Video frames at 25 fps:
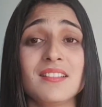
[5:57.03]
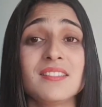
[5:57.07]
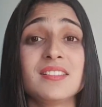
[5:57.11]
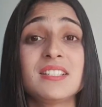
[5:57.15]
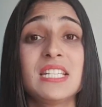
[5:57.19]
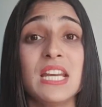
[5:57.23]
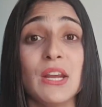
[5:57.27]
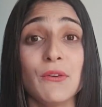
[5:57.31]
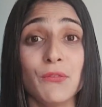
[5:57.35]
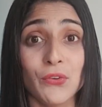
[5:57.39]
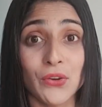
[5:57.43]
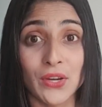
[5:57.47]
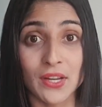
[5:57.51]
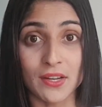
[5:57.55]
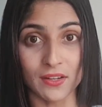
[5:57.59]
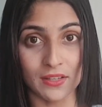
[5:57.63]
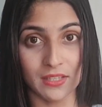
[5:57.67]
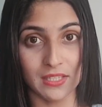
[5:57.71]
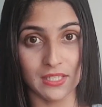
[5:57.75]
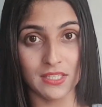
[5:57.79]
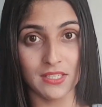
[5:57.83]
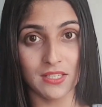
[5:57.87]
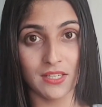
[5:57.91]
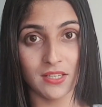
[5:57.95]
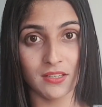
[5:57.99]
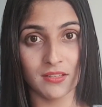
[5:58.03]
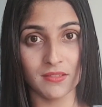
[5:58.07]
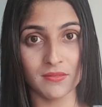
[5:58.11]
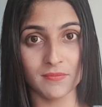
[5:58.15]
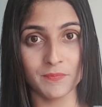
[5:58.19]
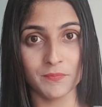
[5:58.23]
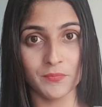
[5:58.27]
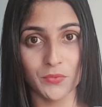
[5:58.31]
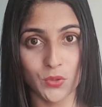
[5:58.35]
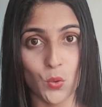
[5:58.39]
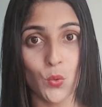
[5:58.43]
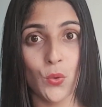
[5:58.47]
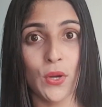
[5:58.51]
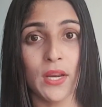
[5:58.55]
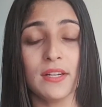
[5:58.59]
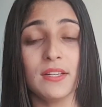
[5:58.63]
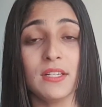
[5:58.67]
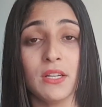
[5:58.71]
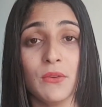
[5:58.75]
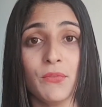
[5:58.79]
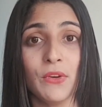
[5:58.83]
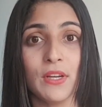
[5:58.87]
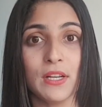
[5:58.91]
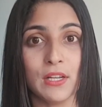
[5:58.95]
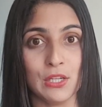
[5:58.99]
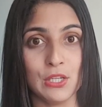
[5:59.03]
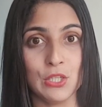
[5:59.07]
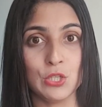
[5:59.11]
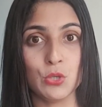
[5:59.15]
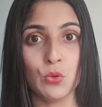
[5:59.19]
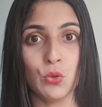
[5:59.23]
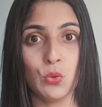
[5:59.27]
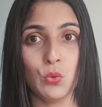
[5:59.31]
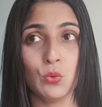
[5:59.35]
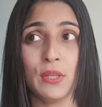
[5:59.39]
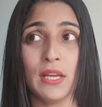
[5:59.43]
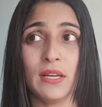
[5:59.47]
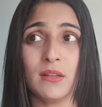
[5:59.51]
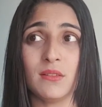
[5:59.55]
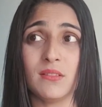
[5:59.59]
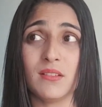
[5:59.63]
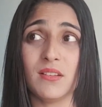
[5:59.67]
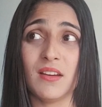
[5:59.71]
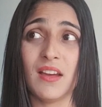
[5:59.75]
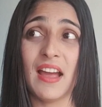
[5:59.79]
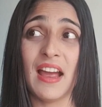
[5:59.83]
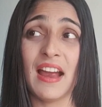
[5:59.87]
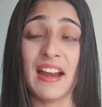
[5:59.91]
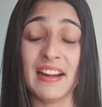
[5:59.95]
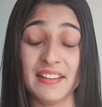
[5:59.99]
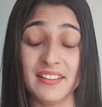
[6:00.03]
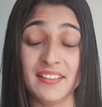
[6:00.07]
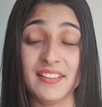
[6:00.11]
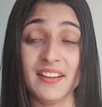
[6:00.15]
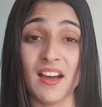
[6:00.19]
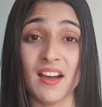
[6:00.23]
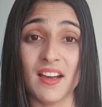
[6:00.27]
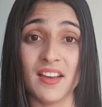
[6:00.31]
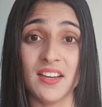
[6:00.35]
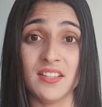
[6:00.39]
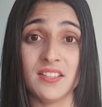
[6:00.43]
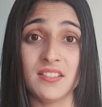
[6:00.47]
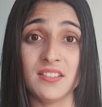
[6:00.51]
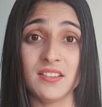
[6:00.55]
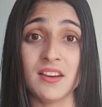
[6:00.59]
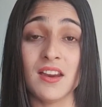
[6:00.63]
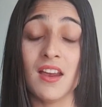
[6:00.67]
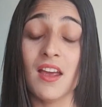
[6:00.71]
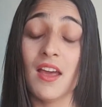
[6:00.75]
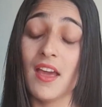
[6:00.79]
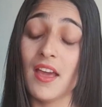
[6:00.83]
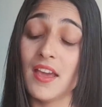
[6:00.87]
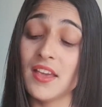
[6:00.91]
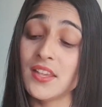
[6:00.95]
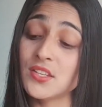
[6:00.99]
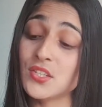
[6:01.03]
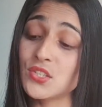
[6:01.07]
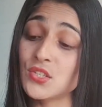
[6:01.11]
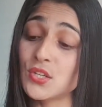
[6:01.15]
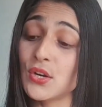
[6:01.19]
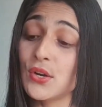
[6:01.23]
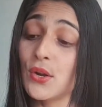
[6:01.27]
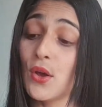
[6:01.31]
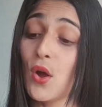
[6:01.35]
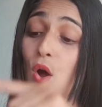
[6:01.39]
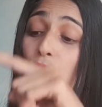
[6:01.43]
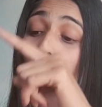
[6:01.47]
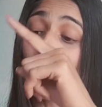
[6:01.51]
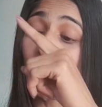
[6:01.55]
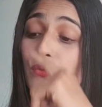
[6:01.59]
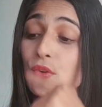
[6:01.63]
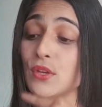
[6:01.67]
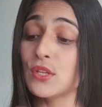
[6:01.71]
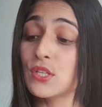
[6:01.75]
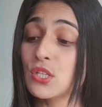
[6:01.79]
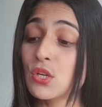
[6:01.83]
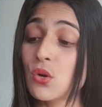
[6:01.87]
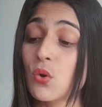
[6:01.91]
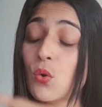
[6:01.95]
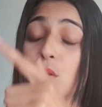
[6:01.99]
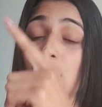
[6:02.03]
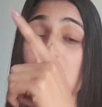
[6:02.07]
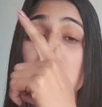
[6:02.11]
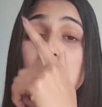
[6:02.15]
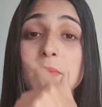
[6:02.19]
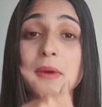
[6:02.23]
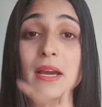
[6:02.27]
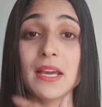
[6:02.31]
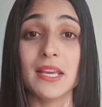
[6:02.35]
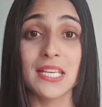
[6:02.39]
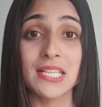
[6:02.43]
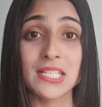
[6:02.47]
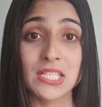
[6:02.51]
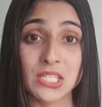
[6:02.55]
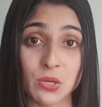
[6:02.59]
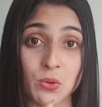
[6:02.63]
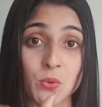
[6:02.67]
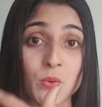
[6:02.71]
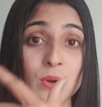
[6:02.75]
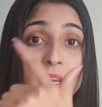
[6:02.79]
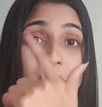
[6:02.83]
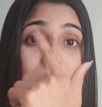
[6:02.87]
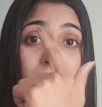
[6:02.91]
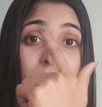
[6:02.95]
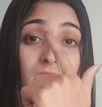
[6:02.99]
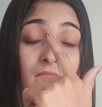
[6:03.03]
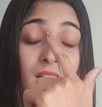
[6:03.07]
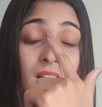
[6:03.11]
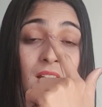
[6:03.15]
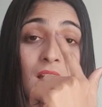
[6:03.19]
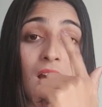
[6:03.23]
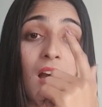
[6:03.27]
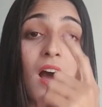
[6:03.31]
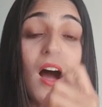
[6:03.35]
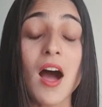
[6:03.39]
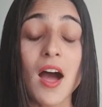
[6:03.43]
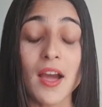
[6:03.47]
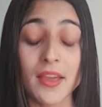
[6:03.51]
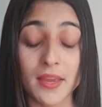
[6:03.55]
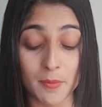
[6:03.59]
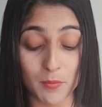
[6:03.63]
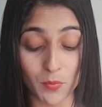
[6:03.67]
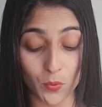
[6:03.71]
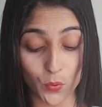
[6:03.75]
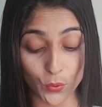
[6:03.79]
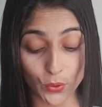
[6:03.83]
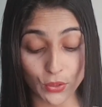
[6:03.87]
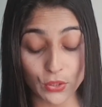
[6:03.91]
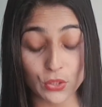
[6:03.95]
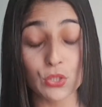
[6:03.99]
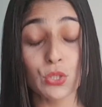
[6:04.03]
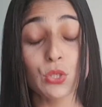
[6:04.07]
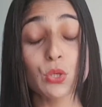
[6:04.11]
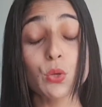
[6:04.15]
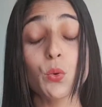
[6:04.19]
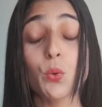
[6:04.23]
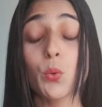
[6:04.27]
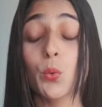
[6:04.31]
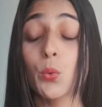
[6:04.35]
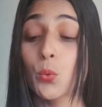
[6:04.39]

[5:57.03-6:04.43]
difficult, okay, difficult to you, that at night instead of scrolling my screen I am going to